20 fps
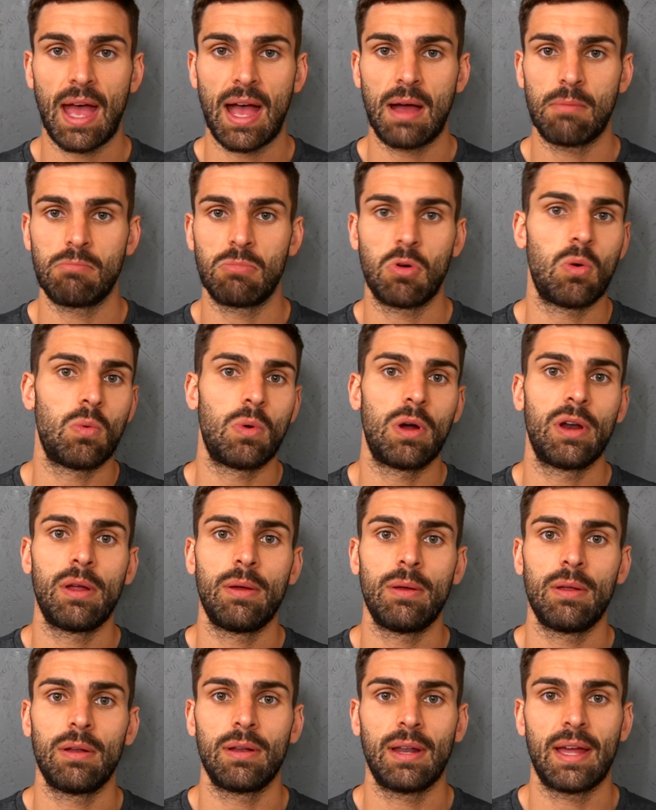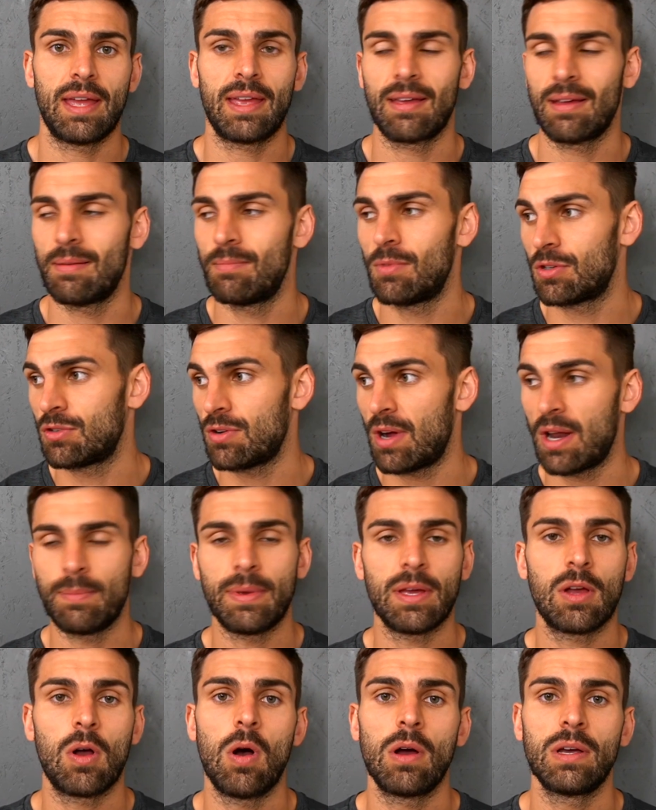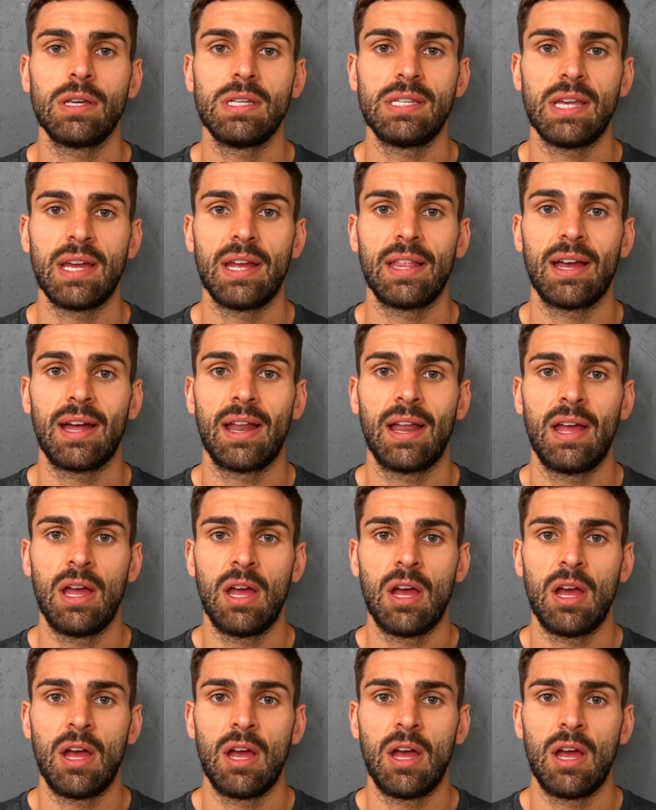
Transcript: I'm not one to like, I'm not trying to be cocky saying that,